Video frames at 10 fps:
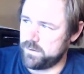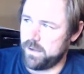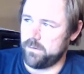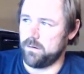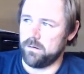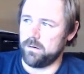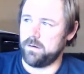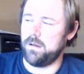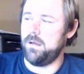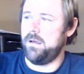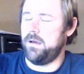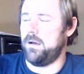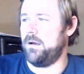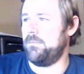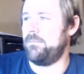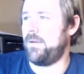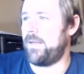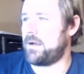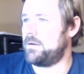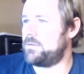together and um, and
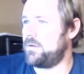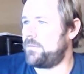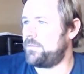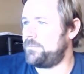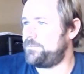that kind of stuff.